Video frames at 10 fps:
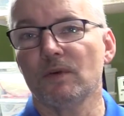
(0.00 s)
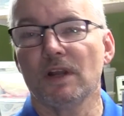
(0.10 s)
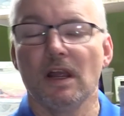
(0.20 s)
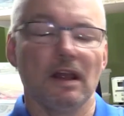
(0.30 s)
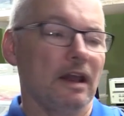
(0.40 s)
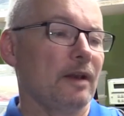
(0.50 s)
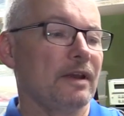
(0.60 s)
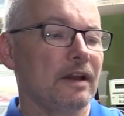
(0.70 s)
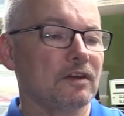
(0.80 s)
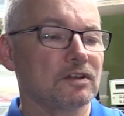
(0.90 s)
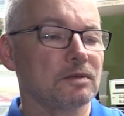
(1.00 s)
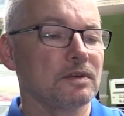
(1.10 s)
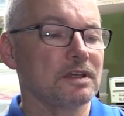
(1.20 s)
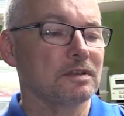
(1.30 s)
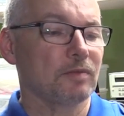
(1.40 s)
But anyway, I've got 2 of
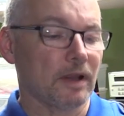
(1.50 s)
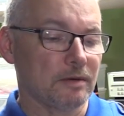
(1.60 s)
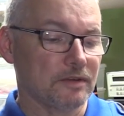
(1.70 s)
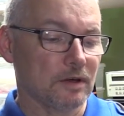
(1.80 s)
these to play with.